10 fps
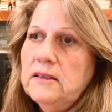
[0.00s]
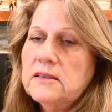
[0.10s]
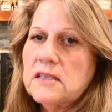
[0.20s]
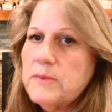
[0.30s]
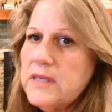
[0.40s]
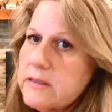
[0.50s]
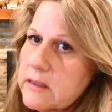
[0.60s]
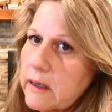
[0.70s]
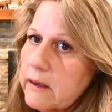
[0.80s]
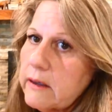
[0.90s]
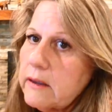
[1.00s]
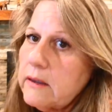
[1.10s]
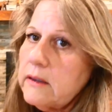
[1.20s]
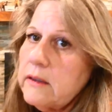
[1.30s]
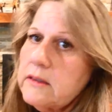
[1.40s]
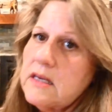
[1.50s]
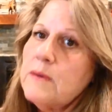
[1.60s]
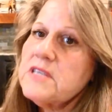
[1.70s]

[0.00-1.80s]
Stop being scared. Stop